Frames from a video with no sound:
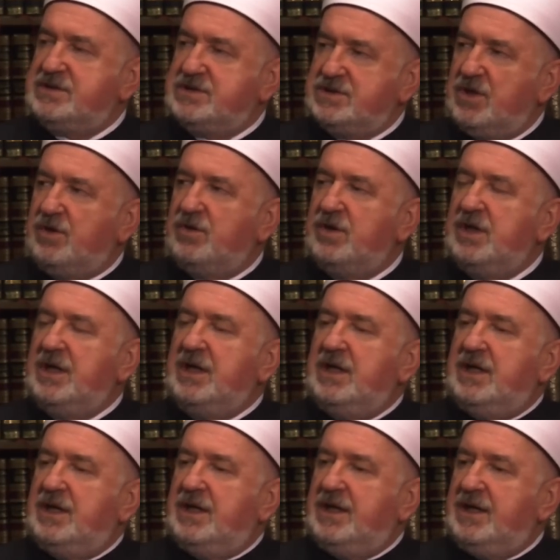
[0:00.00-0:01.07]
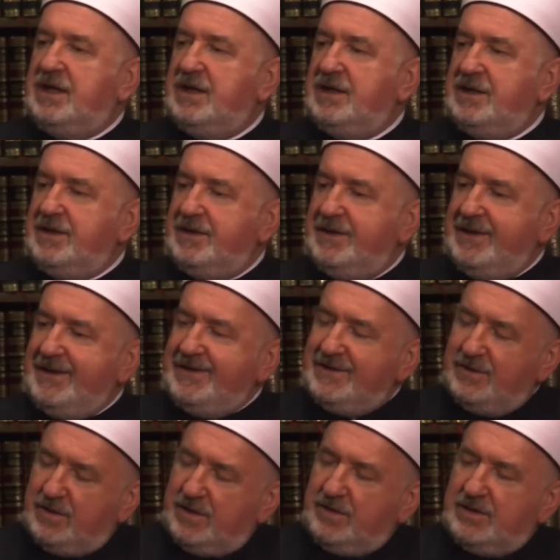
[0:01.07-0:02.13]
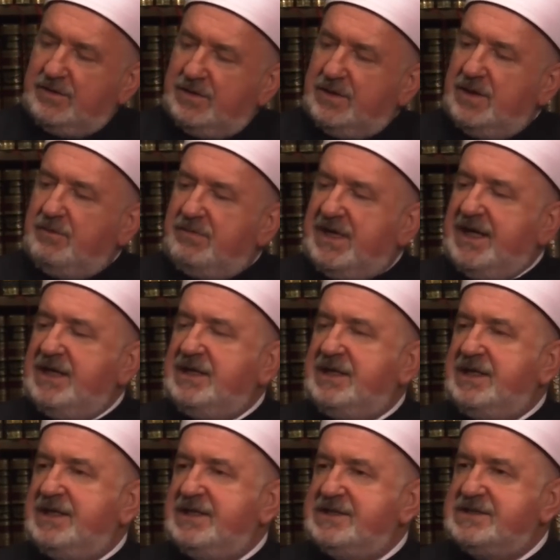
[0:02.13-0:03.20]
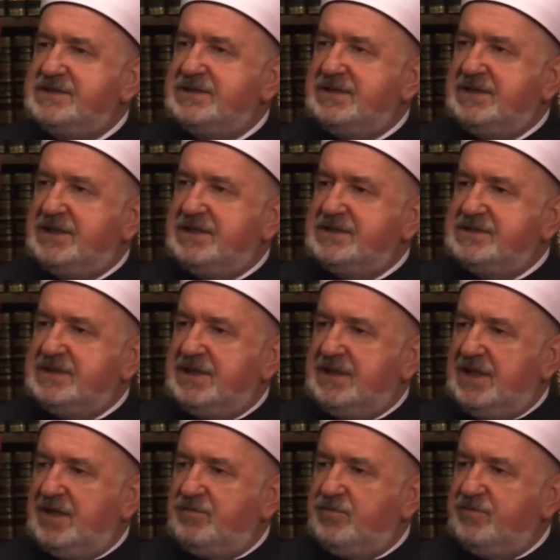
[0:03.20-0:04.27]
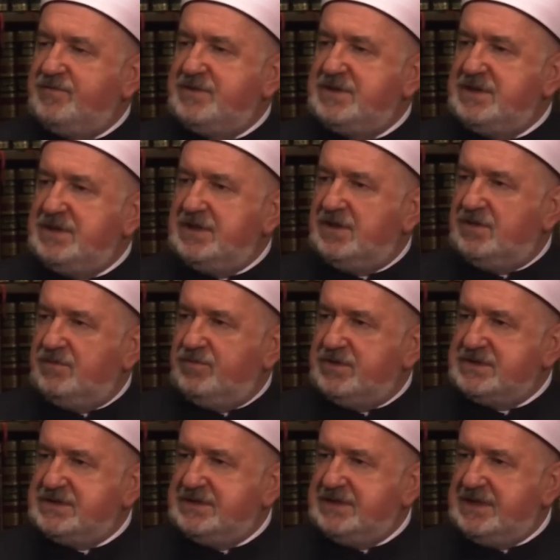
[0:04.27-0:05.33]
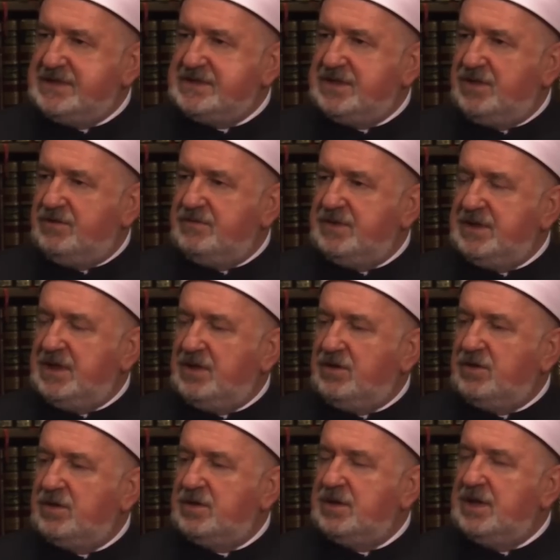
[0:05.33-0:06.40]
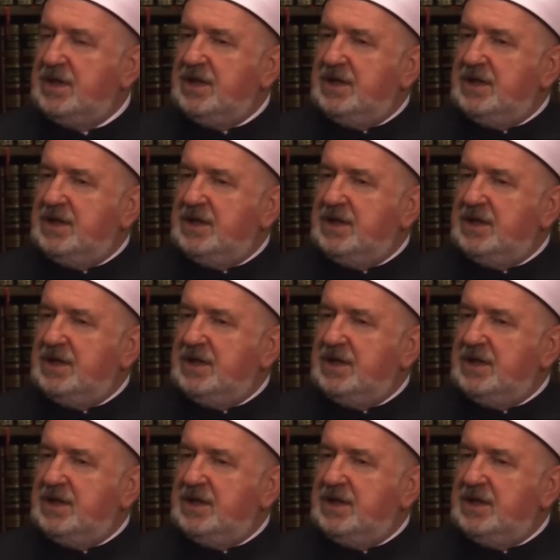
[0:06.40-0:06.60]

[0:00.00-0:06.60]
So in my case, as the Grand Mufti of Bosnia and Herzegovina, or